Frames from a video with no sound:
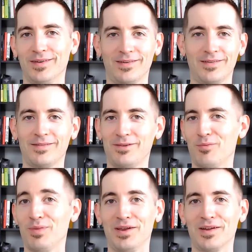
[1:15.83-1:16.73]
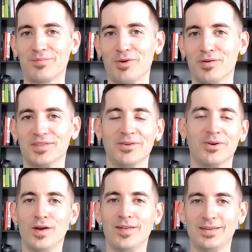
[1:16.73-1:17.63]
and being exposed to
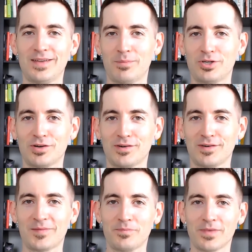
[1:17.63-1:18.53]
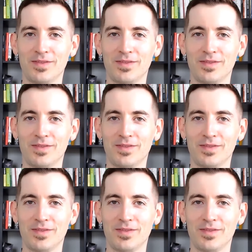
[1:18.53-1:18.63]
freezing temperatures.